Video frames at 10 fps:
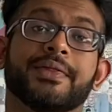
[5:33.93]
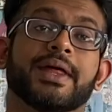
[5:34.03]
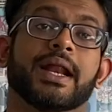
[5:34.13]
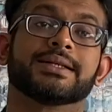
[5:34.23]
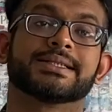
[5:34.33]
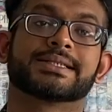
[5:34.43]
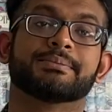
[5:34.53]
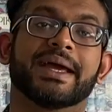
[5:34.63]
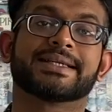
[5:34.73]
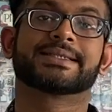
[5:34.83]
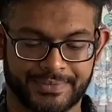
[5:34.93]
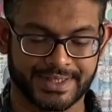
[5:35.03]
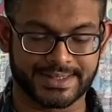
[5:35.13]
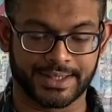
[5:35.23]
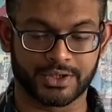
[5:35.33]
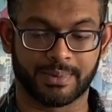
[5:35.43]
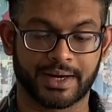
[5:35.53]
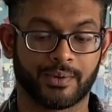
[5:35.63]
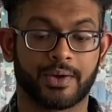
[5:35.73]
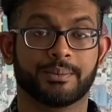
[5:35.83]
then I'll just mix this into my
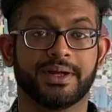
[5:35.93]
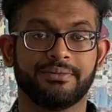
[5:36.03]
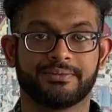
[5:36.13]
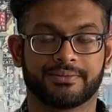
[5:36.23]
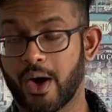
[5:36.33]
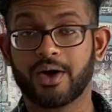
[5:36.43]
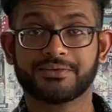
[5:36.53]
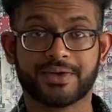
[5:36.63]
ground beef. Off